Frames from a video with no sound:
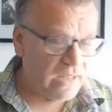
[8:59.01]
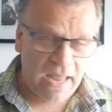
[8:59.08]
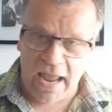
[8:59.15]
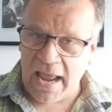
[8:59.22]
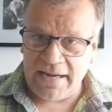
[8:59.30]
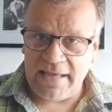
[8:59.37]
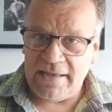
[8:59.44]

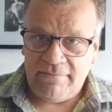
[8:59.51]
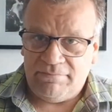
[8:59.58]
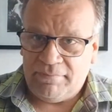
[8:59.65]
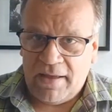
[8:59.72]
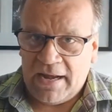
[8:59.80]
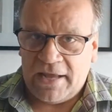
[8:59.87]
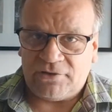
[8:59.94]
any
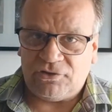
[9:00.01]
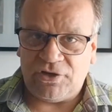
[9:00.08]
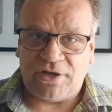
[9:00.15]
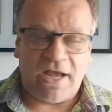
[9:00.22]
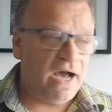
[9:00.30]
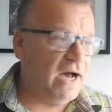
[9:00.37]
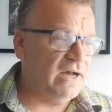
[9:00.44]
electric
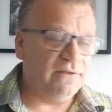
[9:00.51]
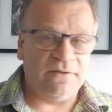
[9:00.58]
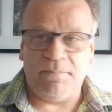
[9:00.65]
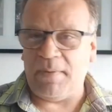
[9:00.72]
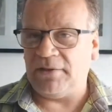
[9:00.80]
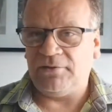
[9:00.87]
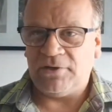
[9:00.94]
car, the
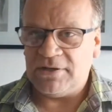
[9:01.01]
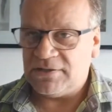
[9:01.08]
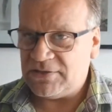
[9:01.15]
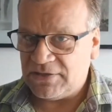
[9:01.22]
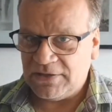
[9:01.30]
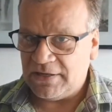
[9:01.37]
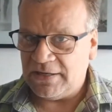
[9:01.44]
battery
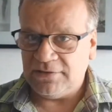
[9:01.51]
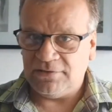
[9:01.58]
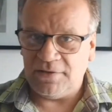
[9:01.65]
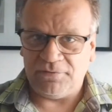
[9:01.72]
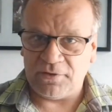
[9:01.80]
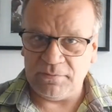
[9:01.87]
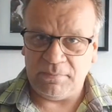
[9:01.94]
is in
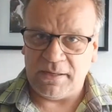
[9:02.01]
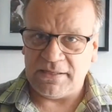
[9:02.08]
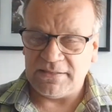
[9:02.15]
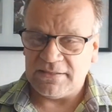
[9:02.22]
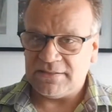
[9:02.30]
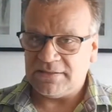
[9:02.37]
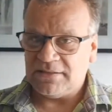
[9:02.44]
different
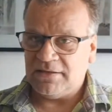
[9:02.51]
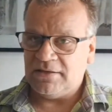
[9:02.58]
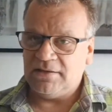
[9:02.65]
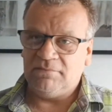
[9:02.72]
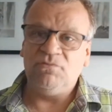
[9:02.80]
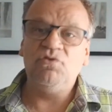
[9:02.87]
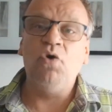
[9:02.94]
places.
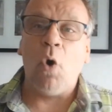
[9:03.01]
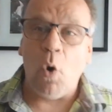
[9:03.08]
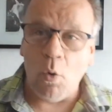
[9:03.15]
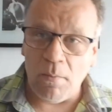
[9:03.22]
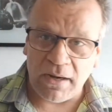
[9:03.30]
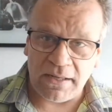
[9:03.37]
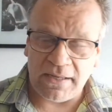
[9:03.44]

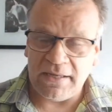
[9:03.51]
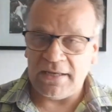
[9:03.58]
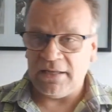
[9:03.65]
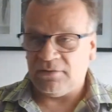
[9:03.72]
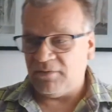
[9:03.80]
Normally, it